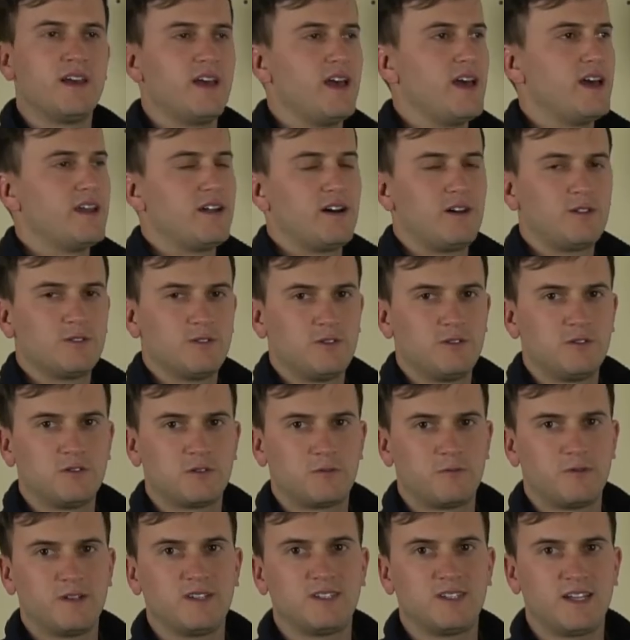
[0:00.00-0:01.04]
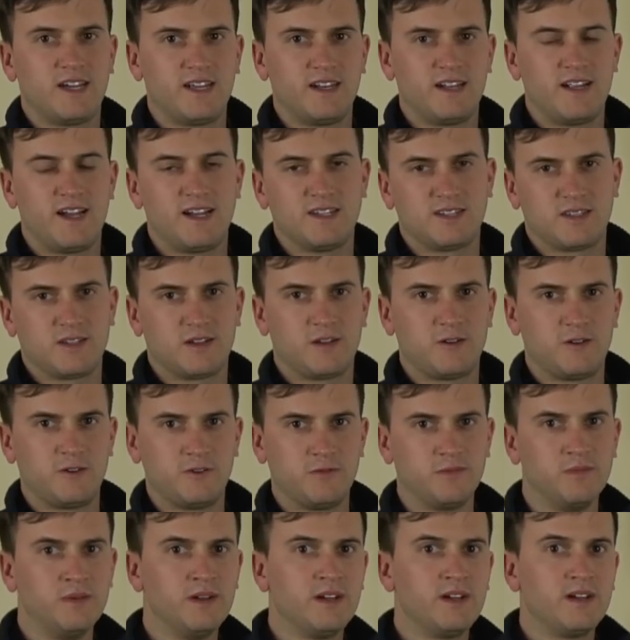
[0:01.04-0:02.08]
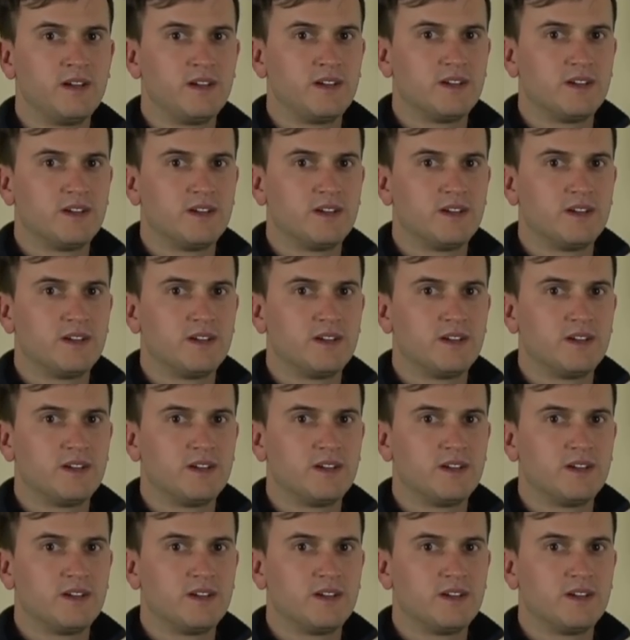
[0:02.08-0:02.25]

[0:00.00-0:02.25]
and I'll use reset as the home.